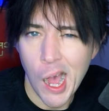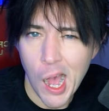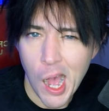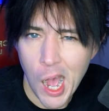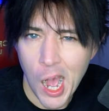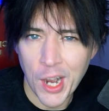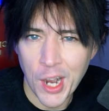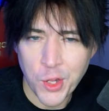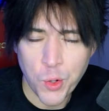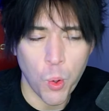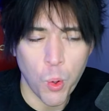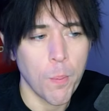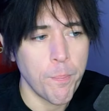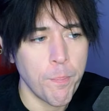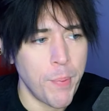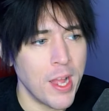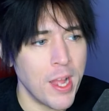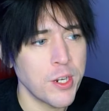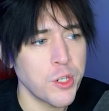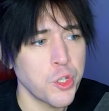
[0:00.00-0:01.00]
on your
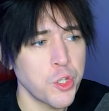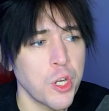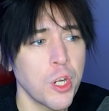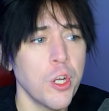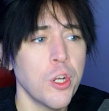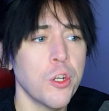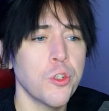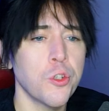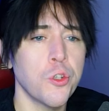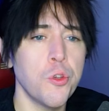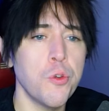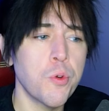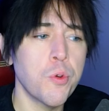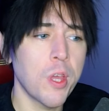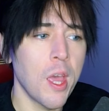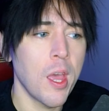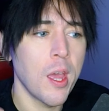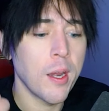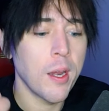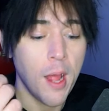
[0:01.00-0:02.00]
bench. So you
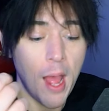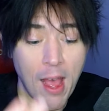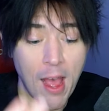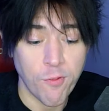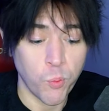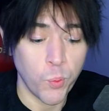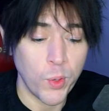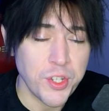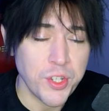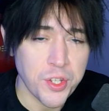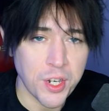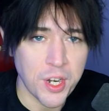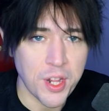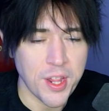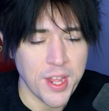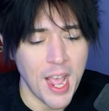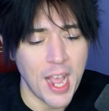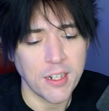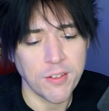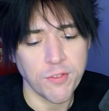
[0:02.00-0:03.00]
can have Wheezing in
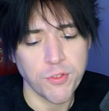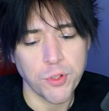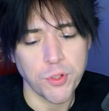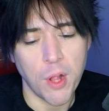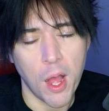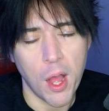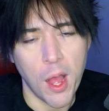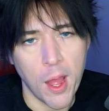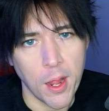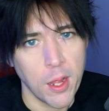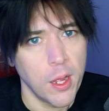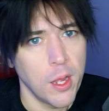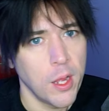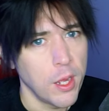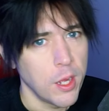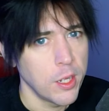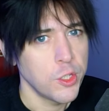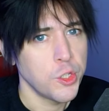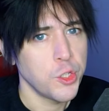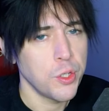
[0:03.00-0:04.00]
the active slot,
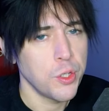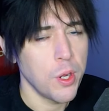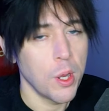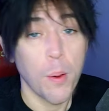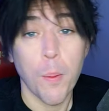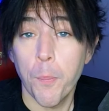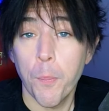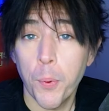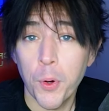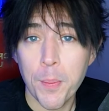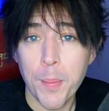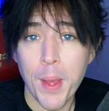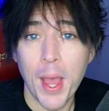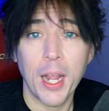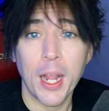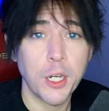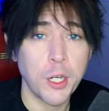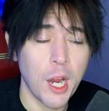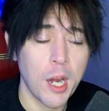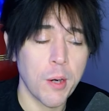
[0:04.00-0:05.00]
put it
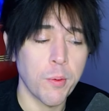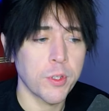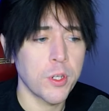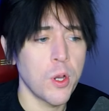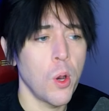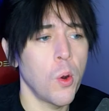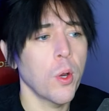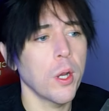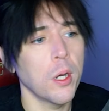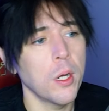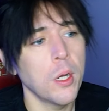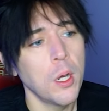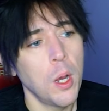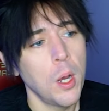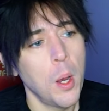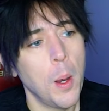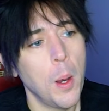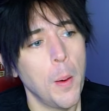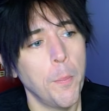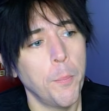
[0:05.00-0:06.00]
back in your hand with Koga,
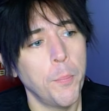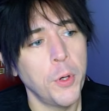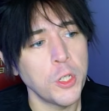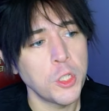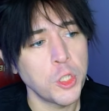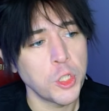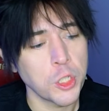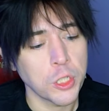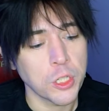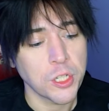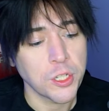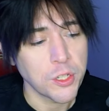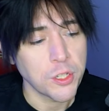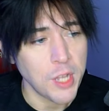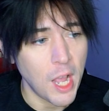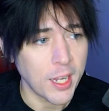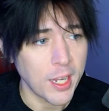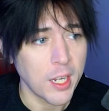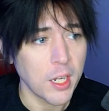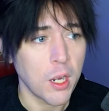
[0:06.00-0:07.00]
put your
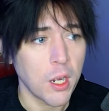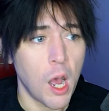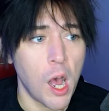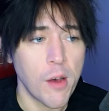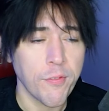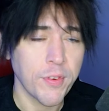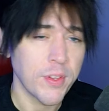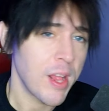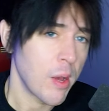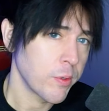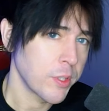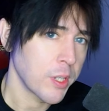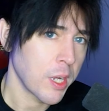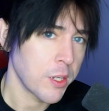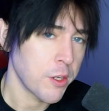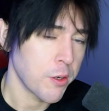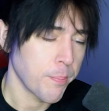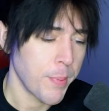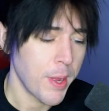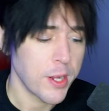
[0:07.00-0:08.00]
second Coughing that was
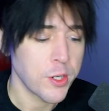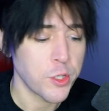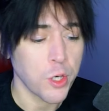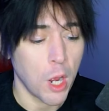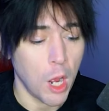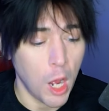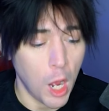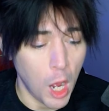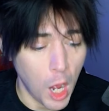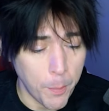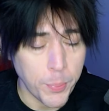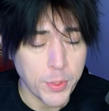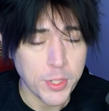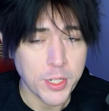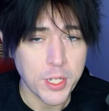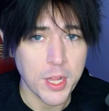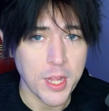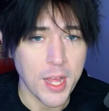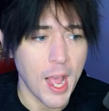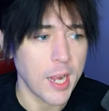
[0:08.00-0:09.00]
on your bench up
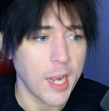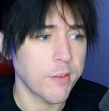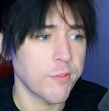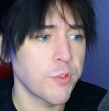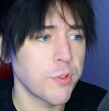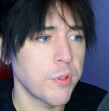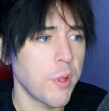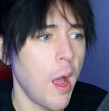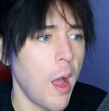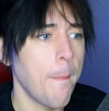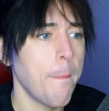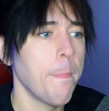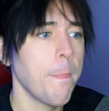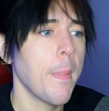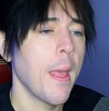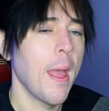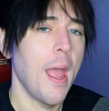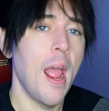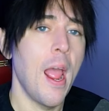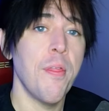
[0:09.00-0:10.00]
into the active slot,
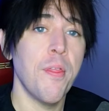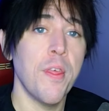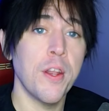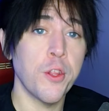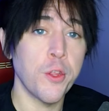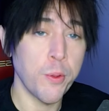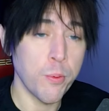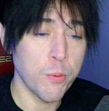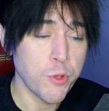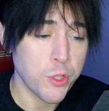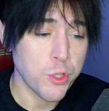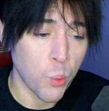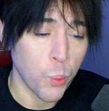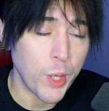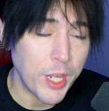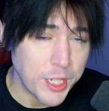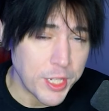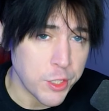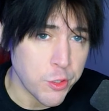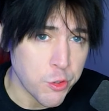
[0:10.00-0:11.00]
and then use the
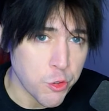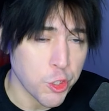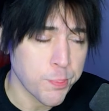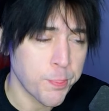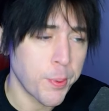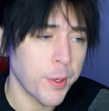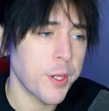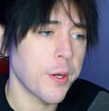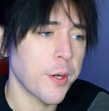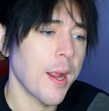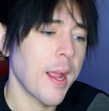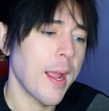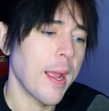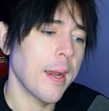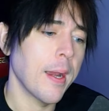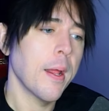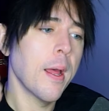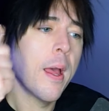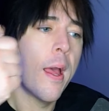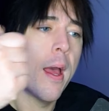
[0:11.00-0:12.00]
Wheezing you just put in your
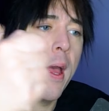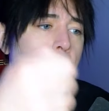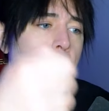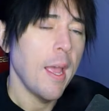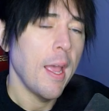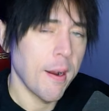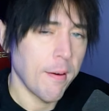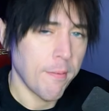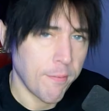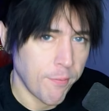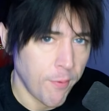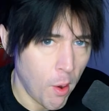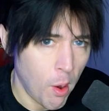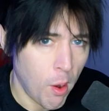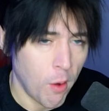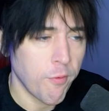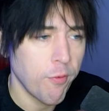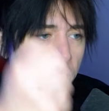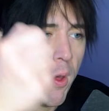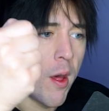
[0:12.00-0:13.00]
hand and
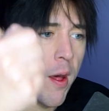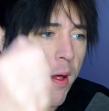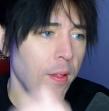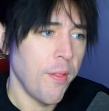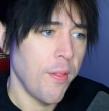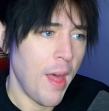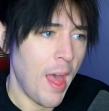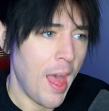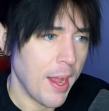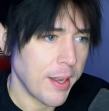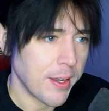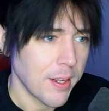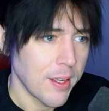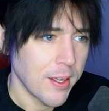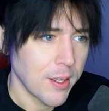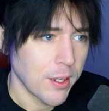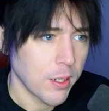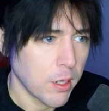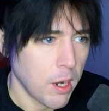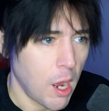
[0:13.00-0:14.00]
evolve that
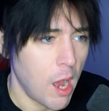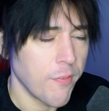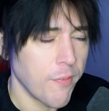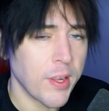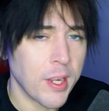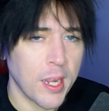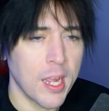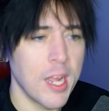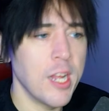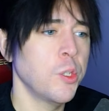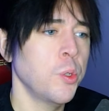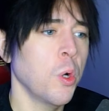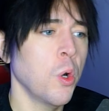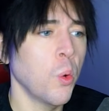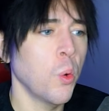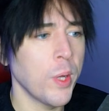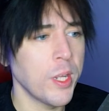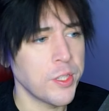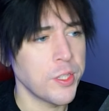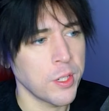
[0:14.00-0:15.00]
Coughing into a
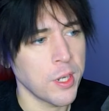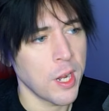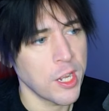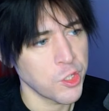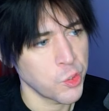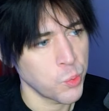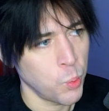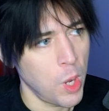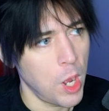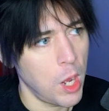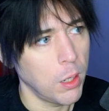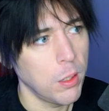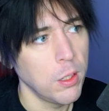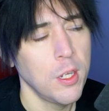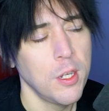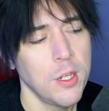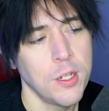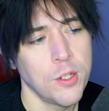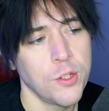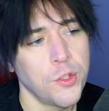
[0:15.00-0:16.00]
Wheezing as well.
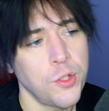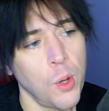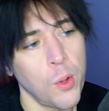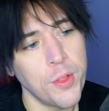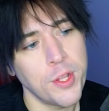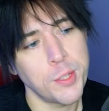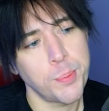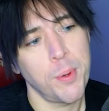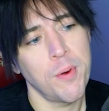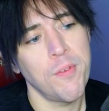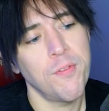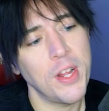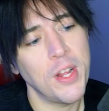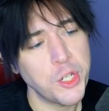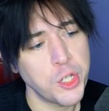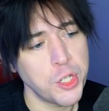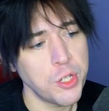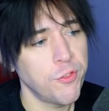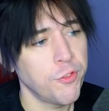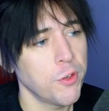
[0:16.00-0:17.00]
So this
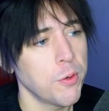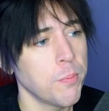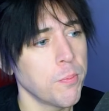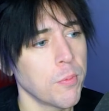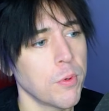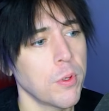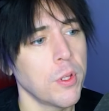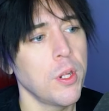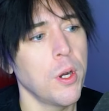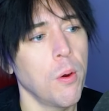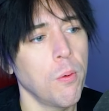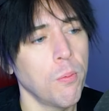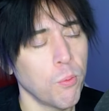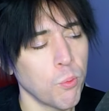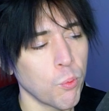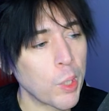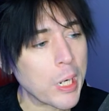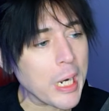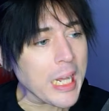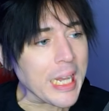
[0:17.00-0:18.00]
prevents you from,
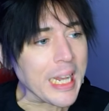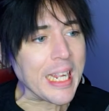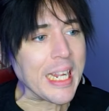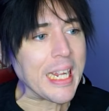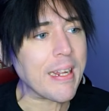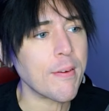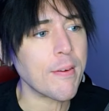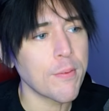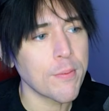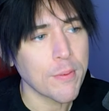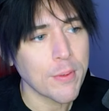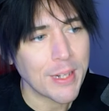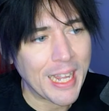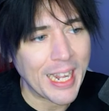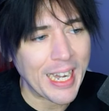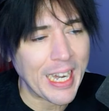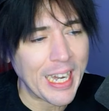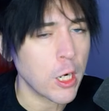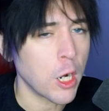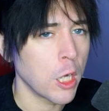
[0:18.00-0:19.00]
really
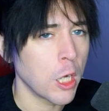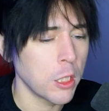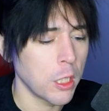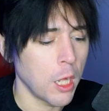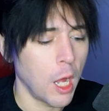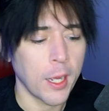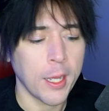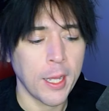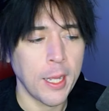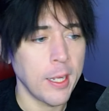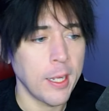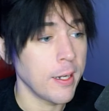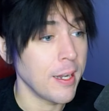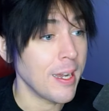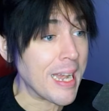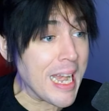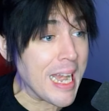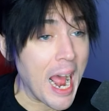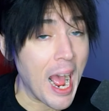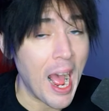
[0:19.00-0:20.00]
getting unlucky
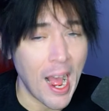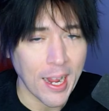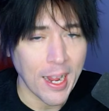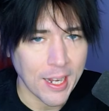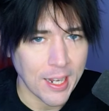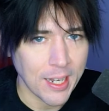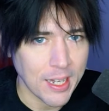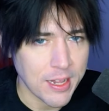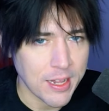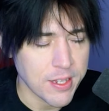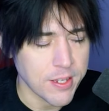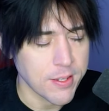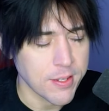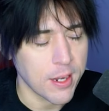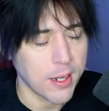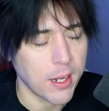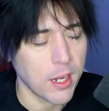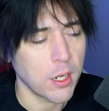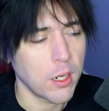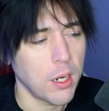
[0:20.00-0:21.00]
and not getting the
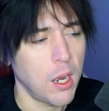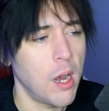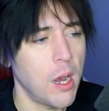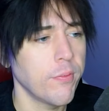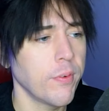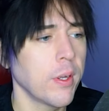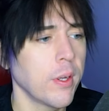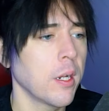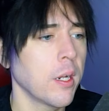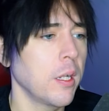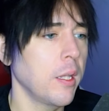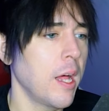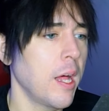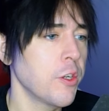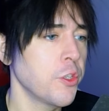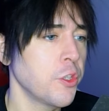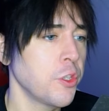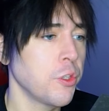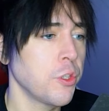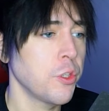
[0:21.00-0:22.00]
second Coughing. It
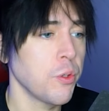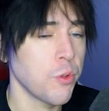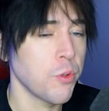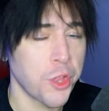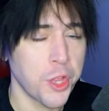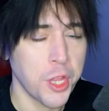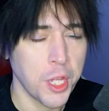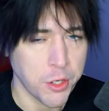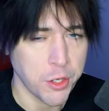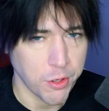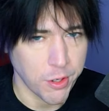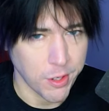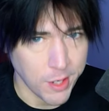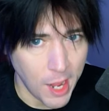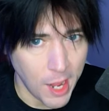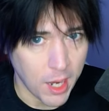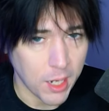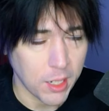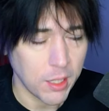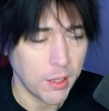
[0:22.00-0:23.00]
allows you to thin your deck a